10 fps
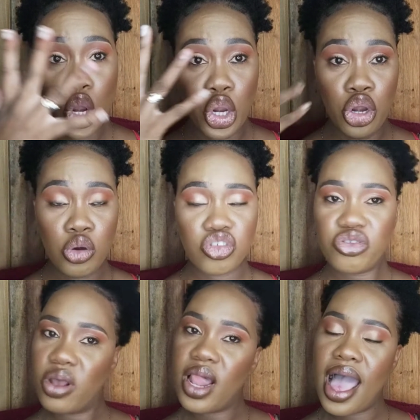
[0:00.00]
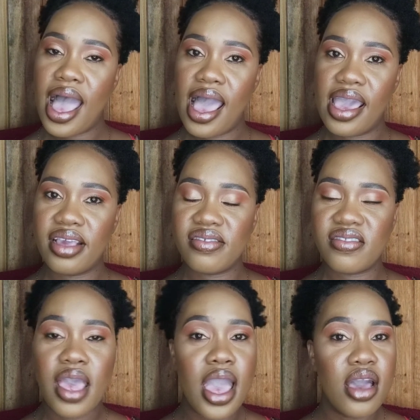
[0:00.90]
neutral eyes
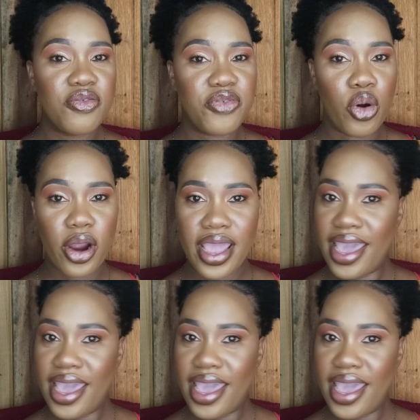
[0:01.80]
for